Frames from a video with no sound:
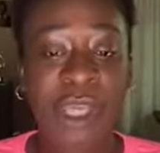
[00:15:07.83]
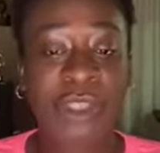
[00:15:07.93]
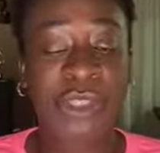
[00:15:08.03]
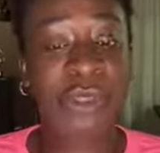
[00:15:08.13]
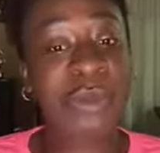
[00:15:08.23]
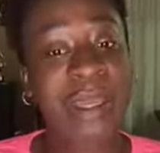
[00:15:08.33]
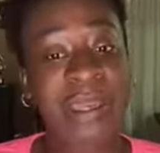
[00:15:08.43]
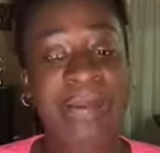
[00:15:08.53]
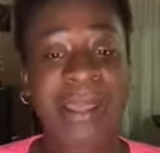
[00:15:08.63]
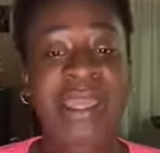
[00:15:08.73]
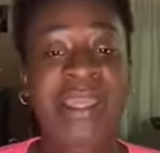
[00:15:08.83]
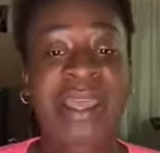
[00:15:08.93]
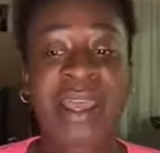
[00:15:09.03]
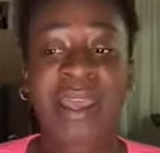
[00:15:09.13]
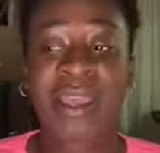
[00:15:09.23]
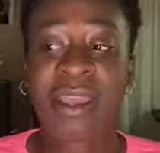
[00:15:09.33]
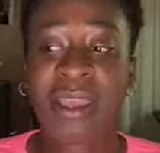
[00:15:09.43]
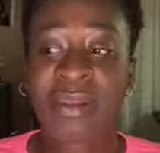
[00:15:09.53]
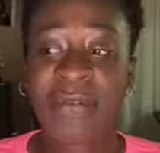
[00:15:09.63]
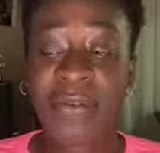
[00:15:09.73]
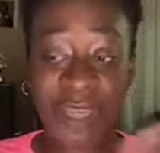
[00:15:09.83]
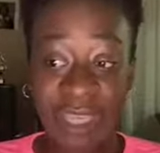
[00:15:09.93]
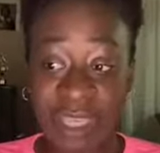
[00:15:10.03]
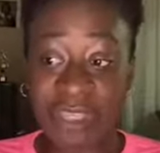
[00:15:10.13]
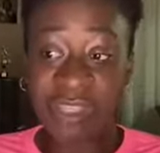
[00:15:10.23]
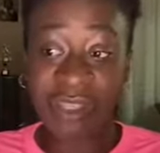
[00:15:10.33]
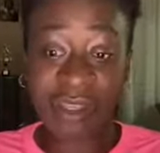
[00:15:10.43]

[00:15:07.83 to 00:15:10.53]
Do you recommend that for each